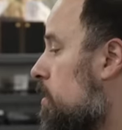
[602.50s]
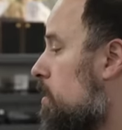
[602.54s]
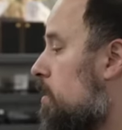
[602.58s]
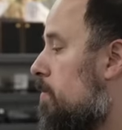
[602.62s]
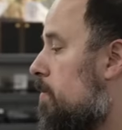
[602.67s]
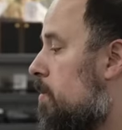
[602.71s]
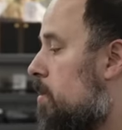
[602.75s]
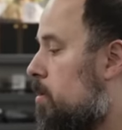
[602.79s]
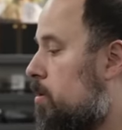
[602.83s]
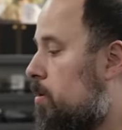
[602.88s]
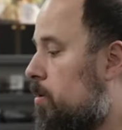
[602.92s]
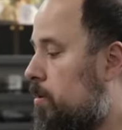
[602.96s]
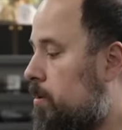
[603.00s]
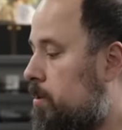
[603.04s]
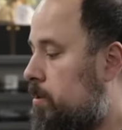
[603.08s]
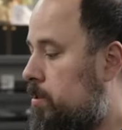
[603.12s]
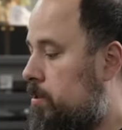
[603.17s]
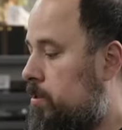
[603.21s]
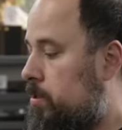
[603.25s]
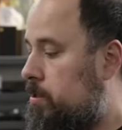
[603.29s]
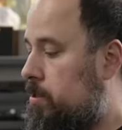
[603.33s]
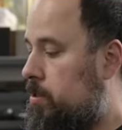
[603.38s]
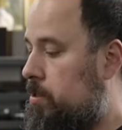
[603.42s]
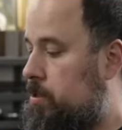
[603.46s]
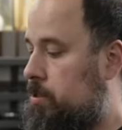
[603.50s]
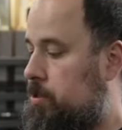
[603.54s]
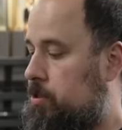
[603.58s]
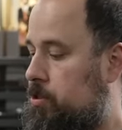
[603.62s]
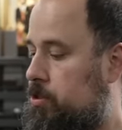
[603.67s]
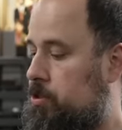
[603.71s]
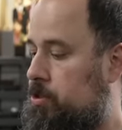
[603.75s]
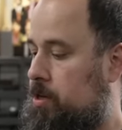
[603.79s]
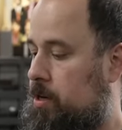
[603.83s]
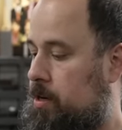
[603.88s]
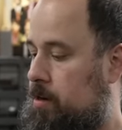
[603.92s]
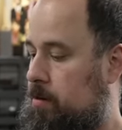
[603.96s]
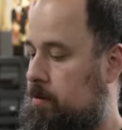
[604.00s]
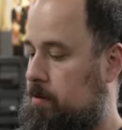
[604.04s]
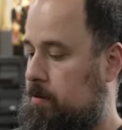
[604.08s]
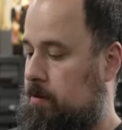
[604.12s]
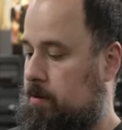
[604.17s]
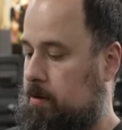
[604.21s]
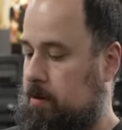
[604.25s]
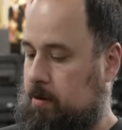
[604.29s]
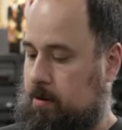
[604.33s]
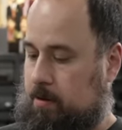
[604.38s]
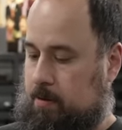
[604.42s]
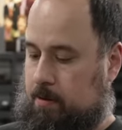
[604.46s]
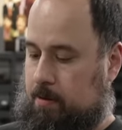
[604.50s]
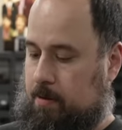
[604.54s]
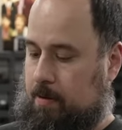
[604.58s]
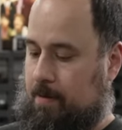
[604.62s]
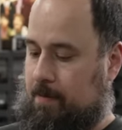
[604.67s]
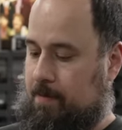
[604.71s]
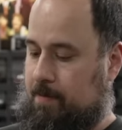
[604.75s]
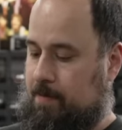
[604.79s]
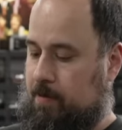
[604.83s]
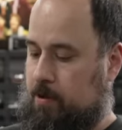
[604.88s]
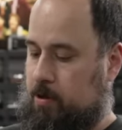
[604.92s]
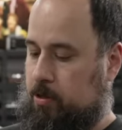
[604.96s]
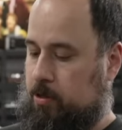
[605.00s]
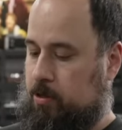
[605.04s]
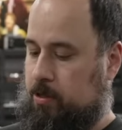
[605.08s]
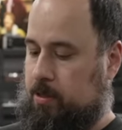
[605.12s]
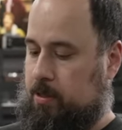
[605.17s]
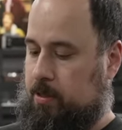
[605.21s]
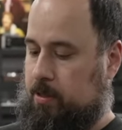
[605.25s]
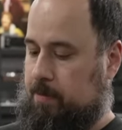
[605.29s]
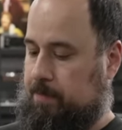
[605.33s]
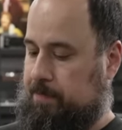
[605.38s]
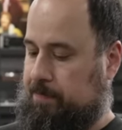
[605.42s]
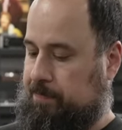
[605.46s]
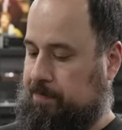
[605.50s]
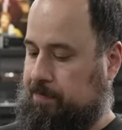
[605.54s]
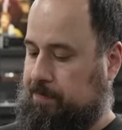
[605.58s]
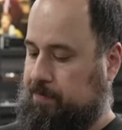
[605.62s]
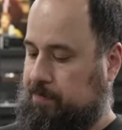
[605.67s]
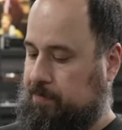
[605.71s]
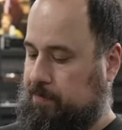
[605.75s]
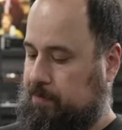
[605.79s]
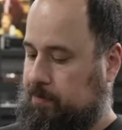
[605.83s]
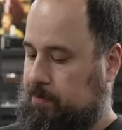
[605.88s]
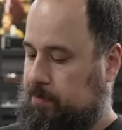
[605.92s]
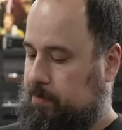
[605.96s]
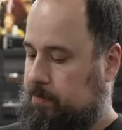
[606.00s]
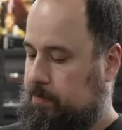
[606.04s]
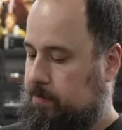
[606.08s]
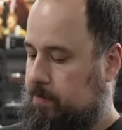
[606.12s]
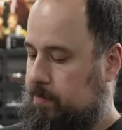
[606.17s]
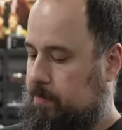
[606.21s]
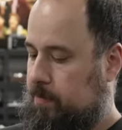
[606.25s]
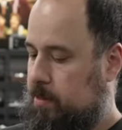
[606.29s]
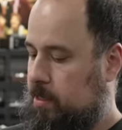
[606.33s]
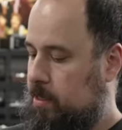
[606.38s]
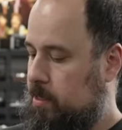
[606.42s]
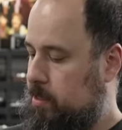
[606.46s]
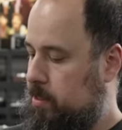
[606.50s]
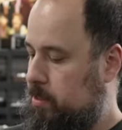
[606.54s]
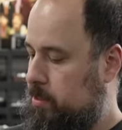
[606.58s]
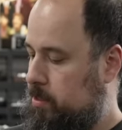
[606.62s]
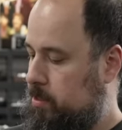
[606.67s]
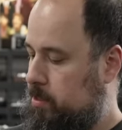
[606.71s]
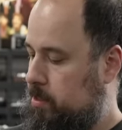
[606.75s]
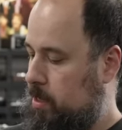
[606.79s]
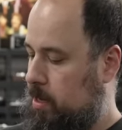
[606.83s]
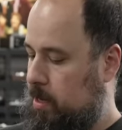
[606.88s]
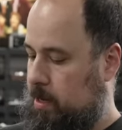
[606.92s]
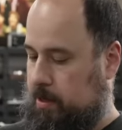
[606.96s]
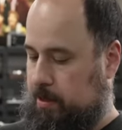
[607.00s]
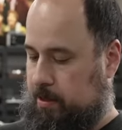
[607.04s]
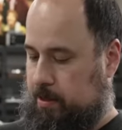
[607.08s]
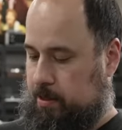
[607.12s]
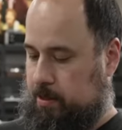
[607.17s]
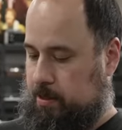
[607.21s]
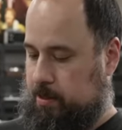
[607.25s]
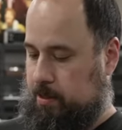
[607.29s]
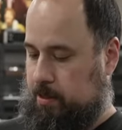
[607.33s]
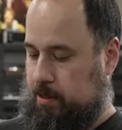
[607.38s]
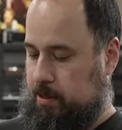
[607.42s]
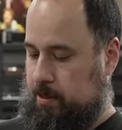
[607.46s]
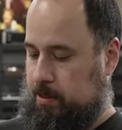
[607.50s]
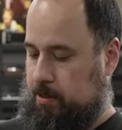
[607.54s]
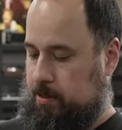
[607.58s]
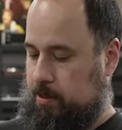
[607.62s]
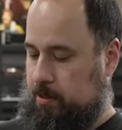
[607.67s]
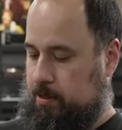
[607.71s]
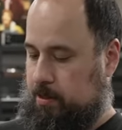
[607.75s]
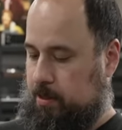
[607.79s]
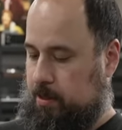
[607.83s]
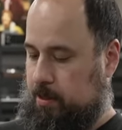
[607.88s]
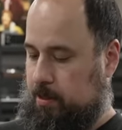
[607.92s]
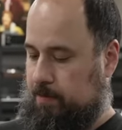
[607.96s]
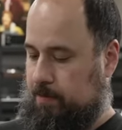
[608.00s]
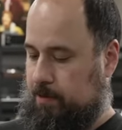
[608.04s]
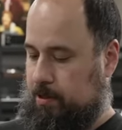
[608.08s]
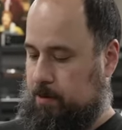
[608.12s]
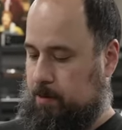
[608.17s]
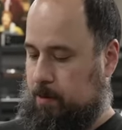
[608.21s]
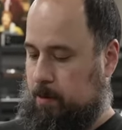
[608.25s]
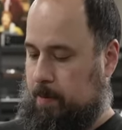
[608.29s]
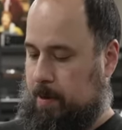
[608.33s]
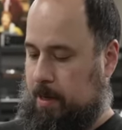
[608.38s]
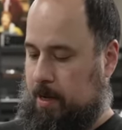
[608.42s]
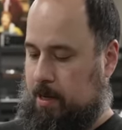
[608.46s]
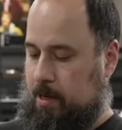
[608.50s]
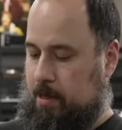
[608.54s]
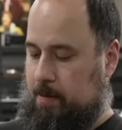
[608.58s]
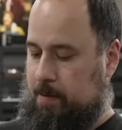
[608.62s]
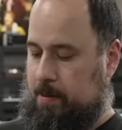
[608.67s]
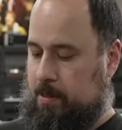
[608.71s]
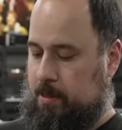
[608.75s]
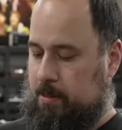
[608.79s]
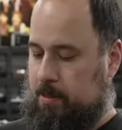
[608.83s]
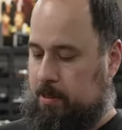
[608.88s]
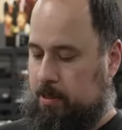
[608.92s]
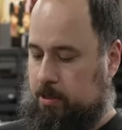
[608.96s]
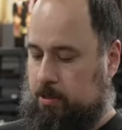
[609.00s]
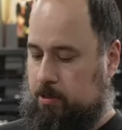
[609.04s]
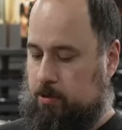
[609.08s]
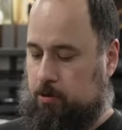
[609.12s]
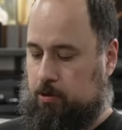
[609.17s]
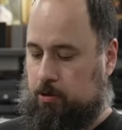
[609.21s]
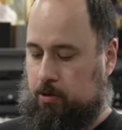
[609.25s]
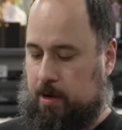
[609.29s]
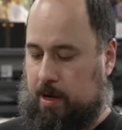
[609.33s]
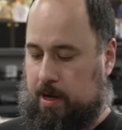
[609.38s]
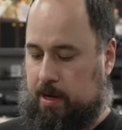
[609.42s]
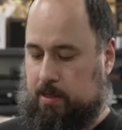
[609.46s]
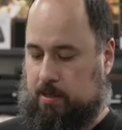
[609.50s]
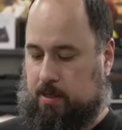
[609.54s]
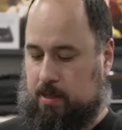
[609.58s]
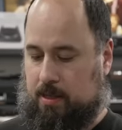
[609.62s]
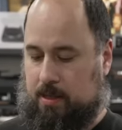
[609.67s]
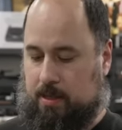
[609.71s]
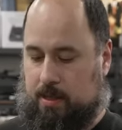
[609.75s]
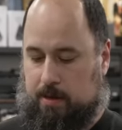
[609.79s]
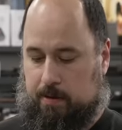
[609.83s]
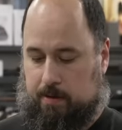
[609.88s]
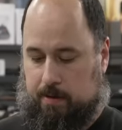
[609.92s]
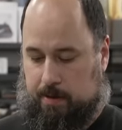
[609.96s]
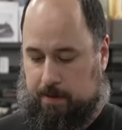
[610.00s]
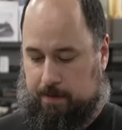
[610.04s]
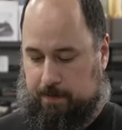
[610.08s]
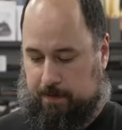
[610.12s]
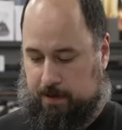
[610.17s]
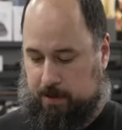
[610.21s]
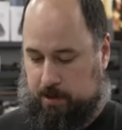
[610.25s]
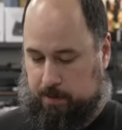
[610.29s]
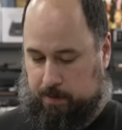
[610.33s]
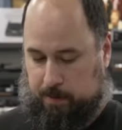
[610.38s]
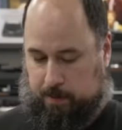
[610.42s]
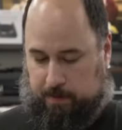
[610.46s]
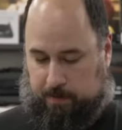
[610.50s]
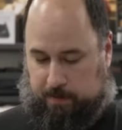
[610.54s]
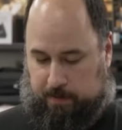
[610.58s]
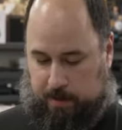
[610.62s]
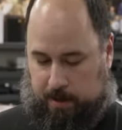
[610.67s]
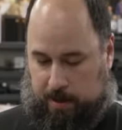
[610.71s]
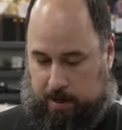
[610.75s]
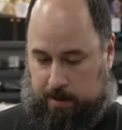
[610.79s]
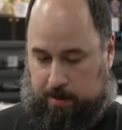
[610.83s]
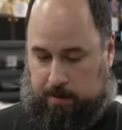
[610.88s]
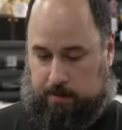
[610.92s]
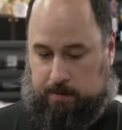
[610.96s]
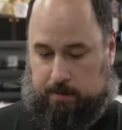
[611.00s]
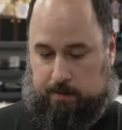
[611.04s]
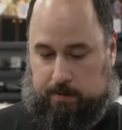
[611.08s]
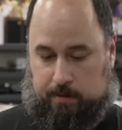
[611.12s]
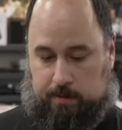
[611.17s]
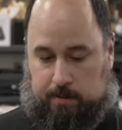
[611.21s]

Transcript: Devo, Gerald verse Casale. This is, let's see, the Invisible Man EP, six new tracks, clear invisible vinyl.